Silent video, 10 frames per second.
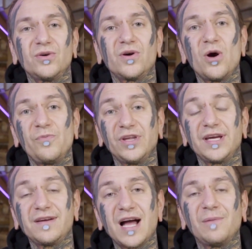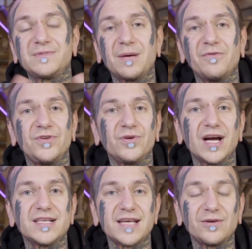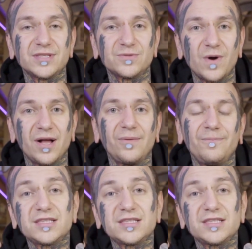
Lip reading: to hopefully help some of you guys out as well.